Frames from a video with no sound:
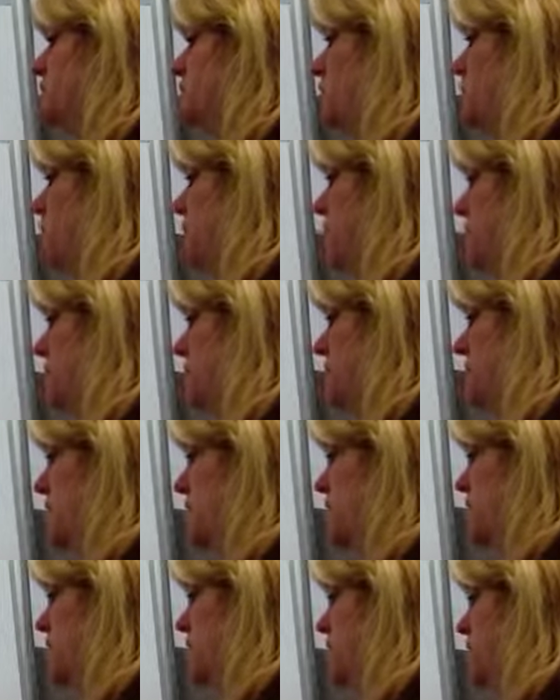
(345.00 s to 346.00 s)
two,
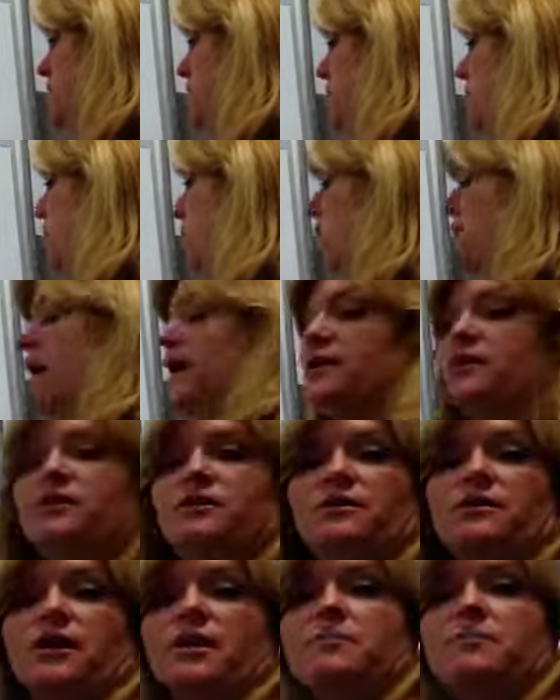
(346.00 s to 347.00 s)
inch three ring
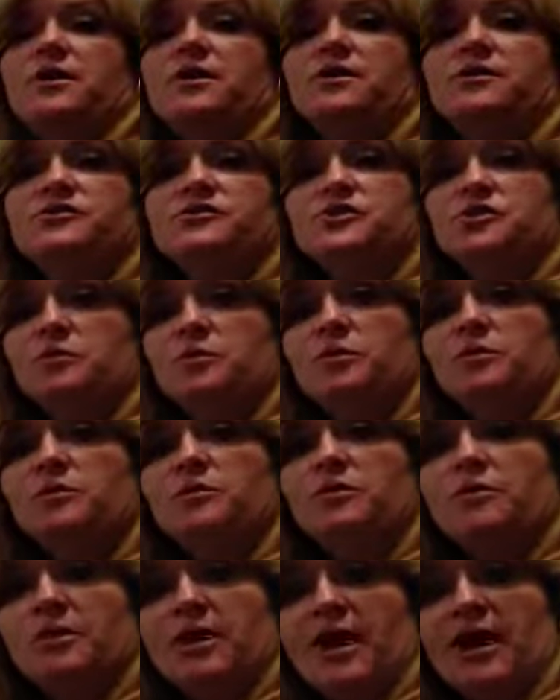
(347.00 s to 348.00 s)
binder because you will
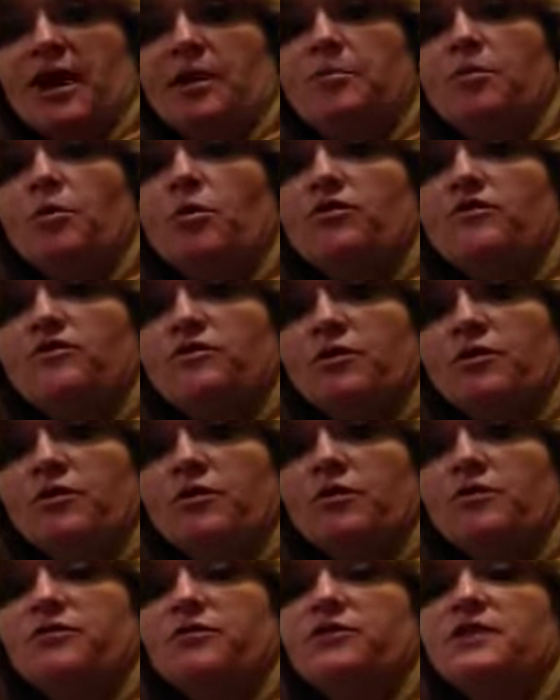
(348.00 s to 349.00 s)
create a
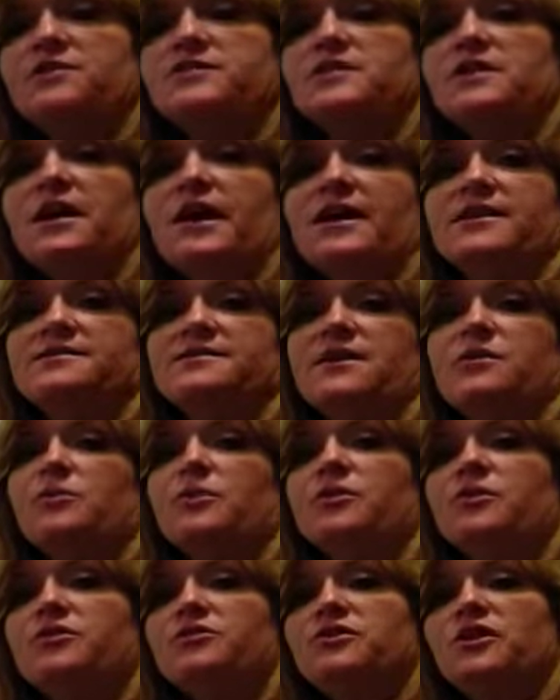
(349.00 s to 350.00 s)
portfolio for this class that
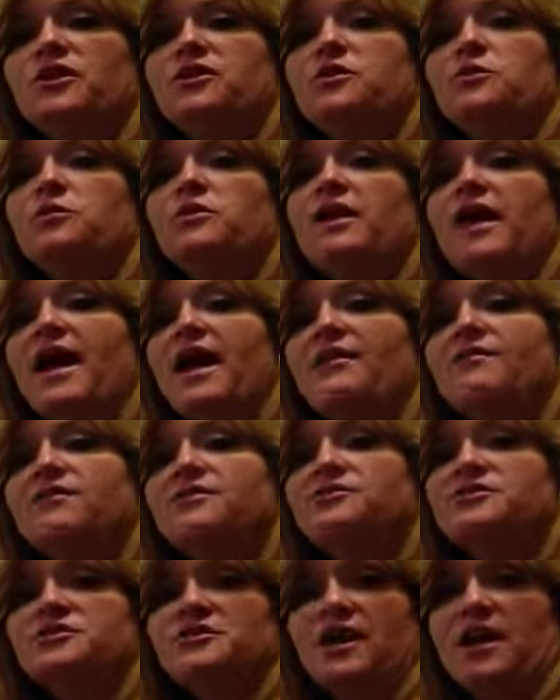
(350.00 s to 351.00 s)
when you're done you will have
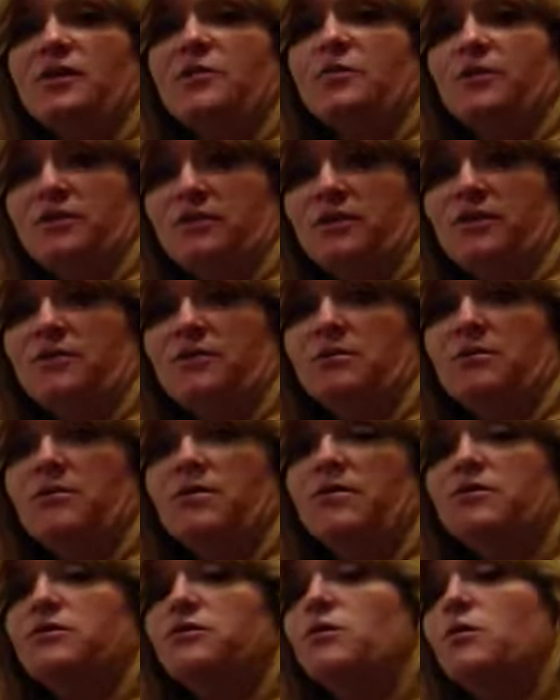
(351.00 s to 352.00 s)
it to take with you
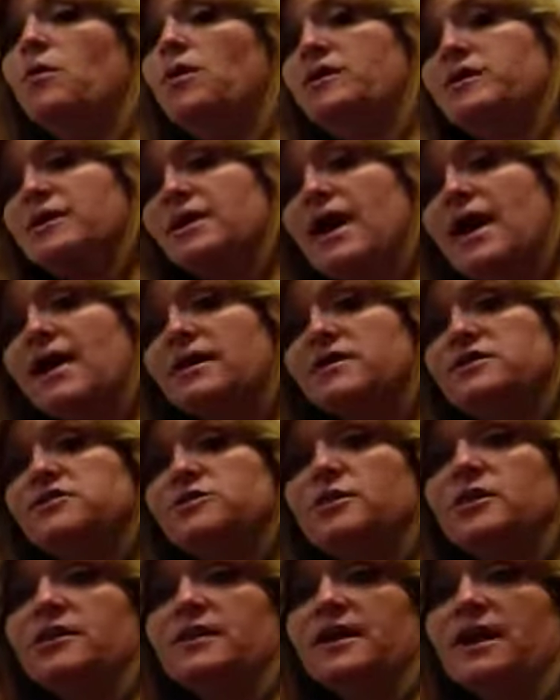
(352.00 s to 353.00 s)
whether you go on to college
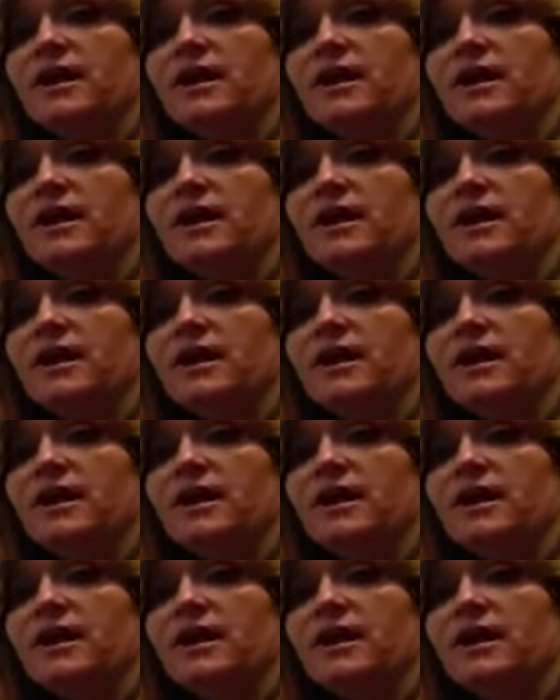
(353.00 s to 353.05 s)
or on to